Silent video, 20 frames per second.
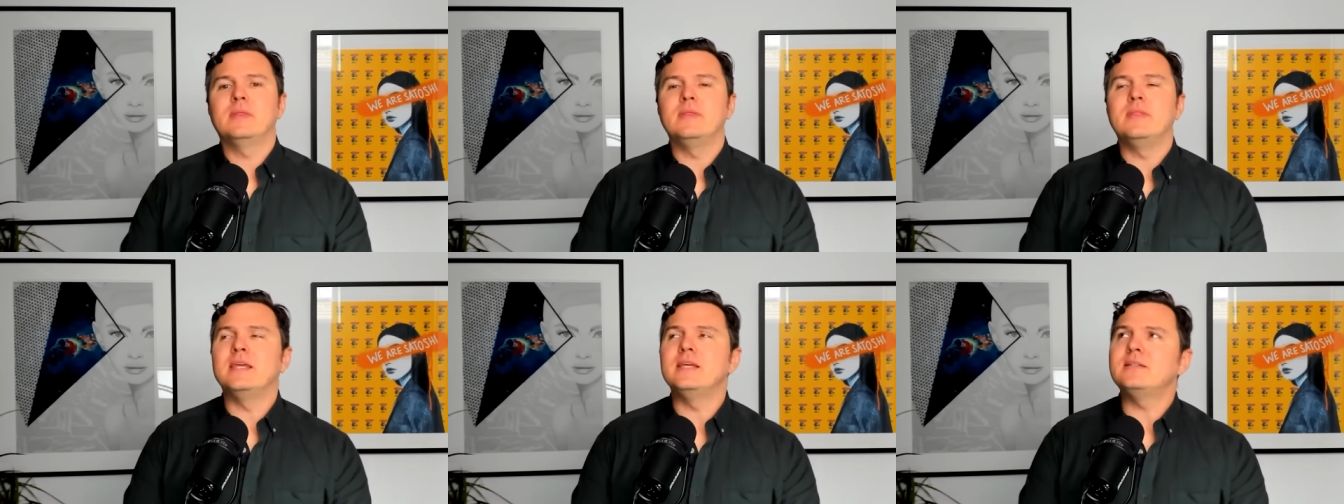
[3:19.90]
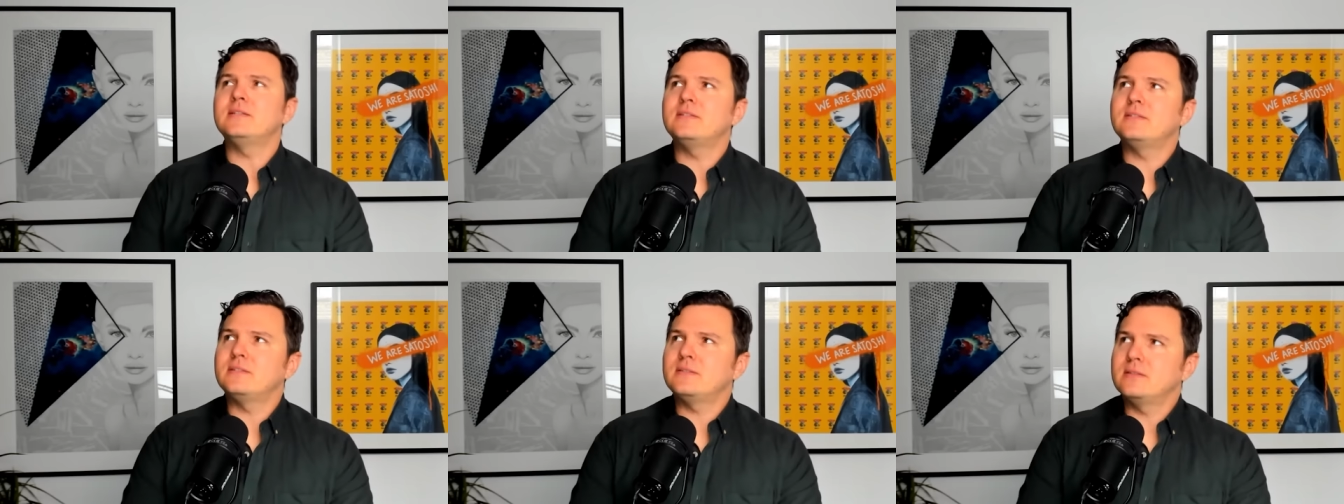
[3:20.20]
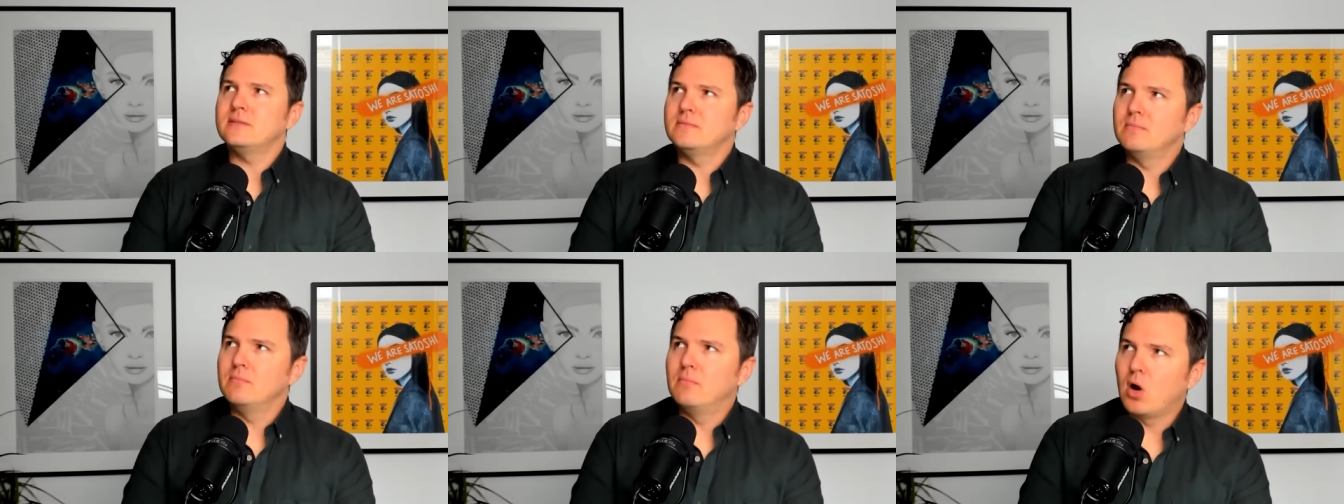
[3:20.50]
This
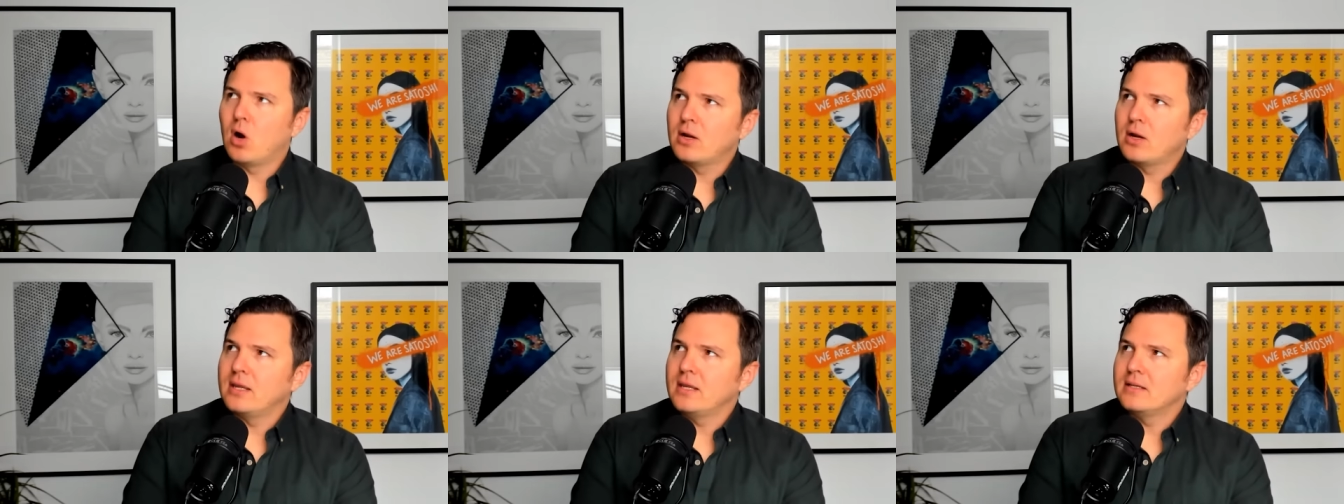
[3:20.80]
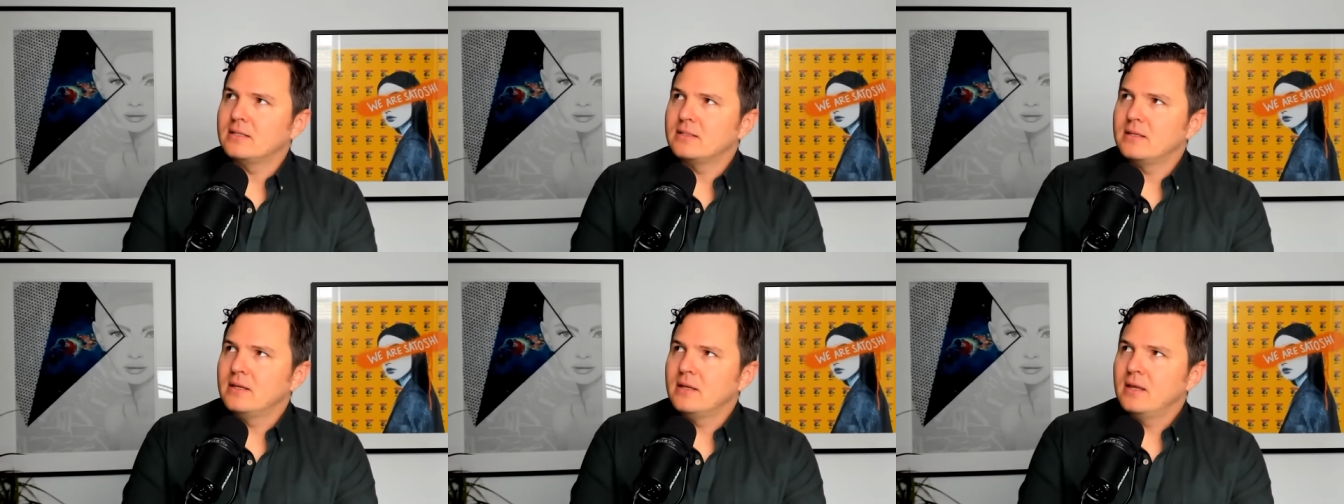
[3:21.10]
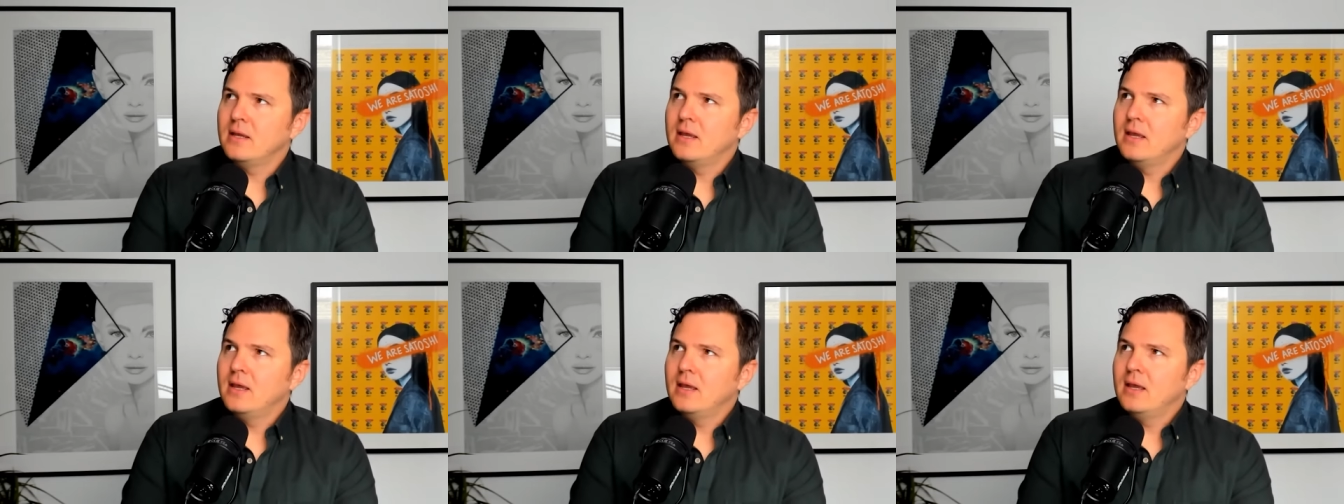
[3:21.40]
market
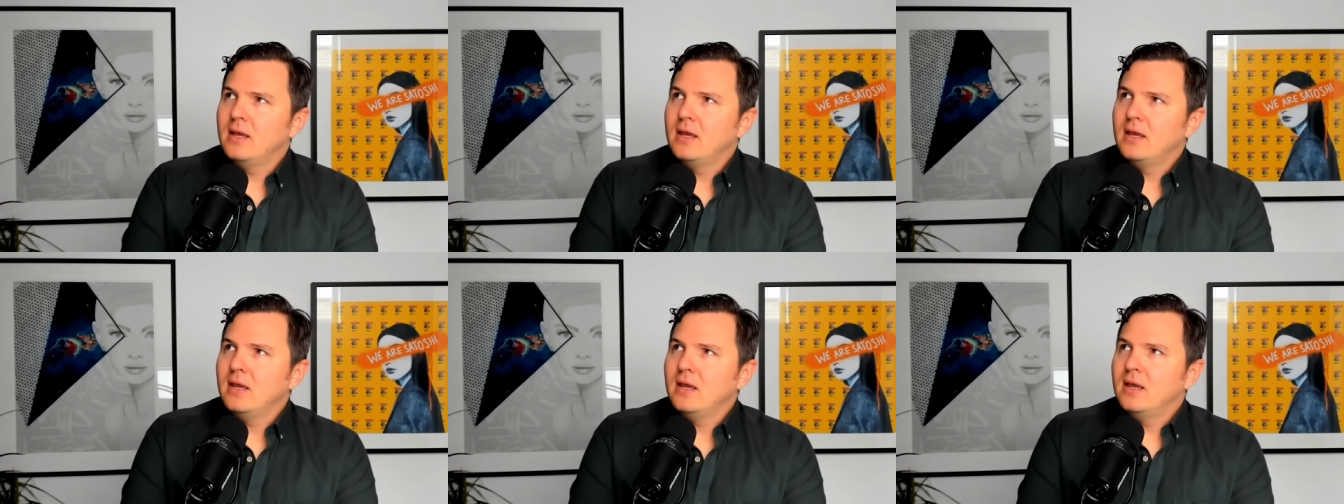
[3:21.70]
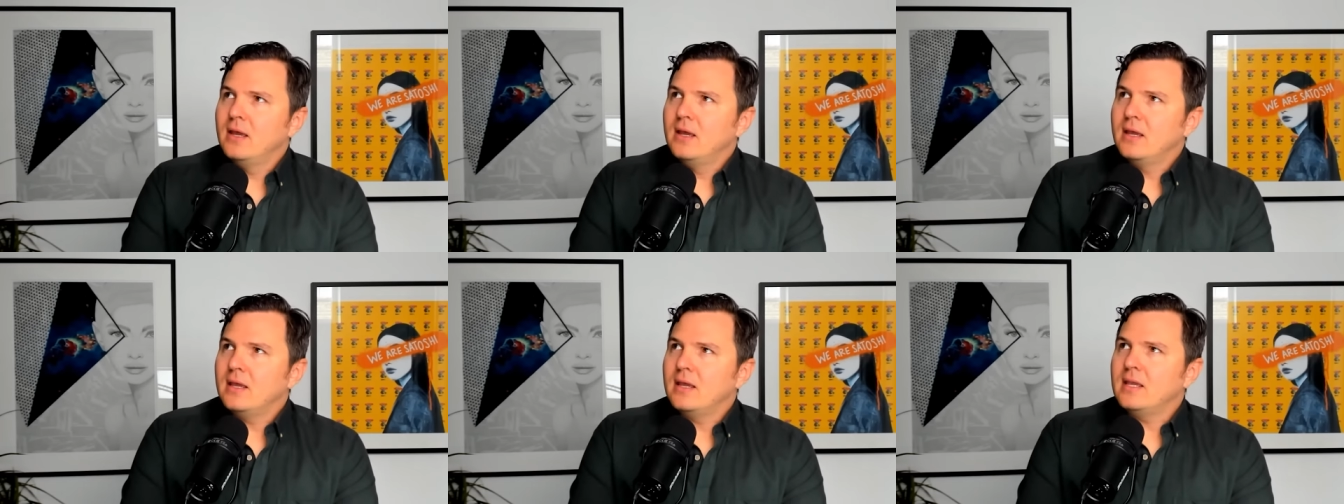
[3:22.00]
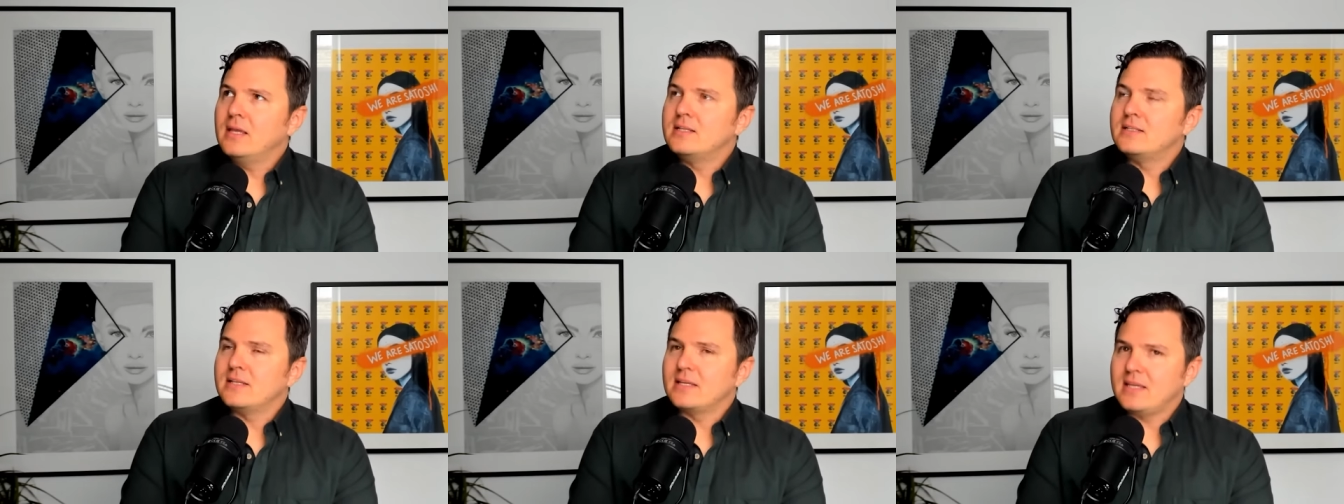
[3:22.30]
is